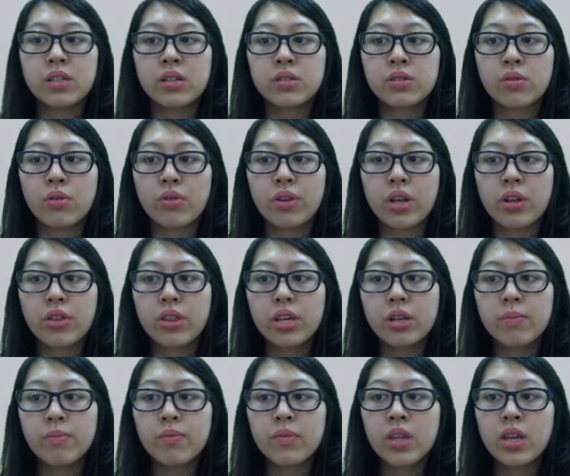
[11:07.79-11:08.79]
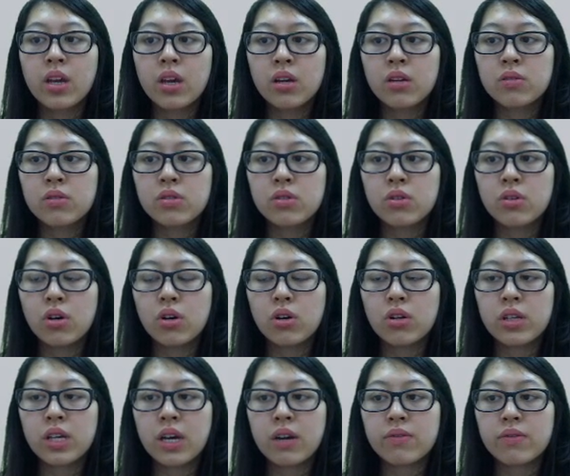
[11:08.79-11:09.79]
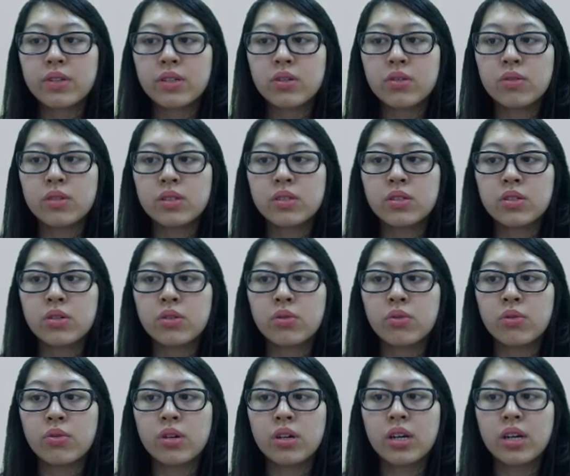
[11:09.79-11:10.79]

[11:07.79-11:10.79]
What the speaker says: there's no nothing. So all you have to do is do